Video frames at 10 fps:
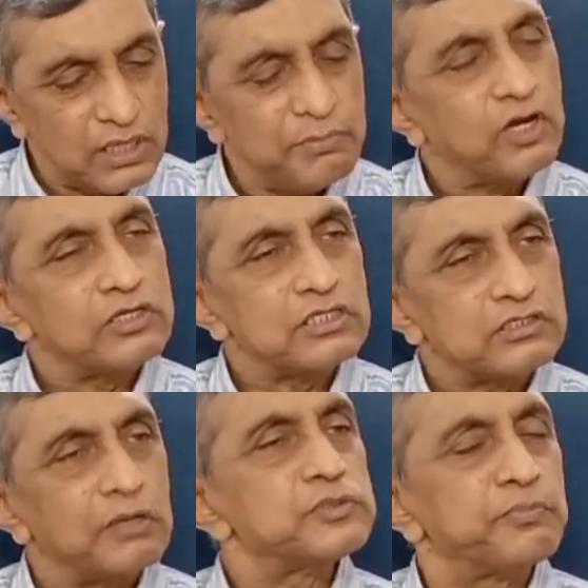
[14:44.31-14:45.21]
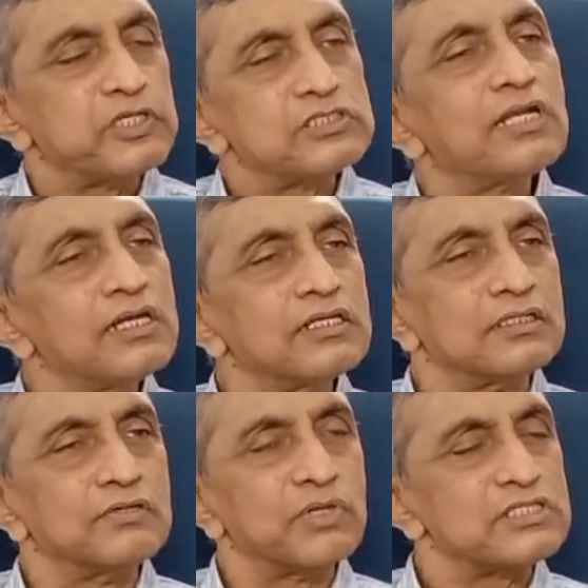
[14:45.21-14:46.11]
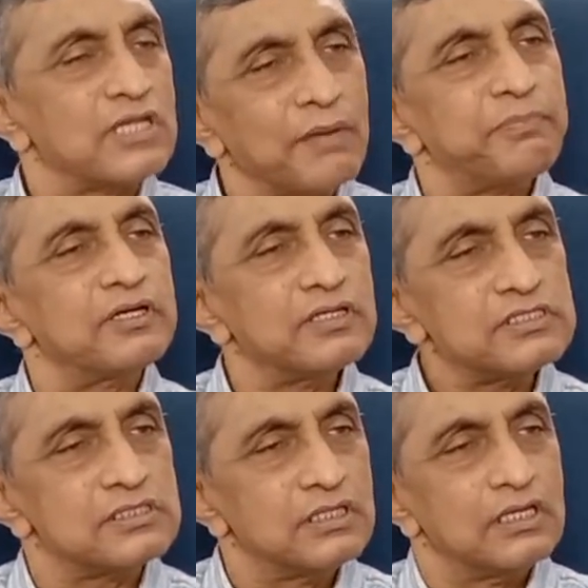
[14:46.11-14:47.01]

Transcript: because of Trump's personality, what's happened is